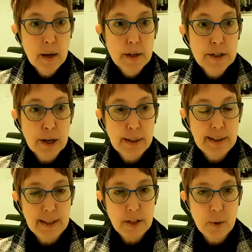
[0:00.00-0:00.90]

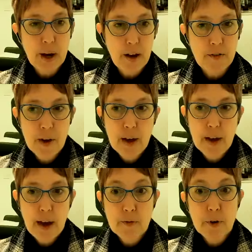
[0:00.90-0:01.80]
suddenly you have
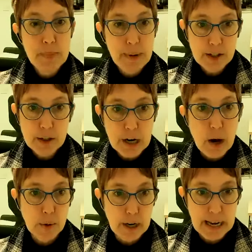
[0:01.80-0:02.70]
everybody
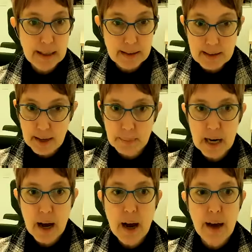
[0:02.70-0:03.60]
showering at the same
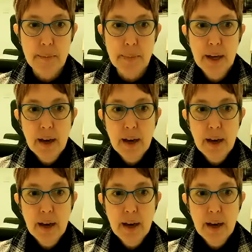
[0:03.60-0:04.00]
time.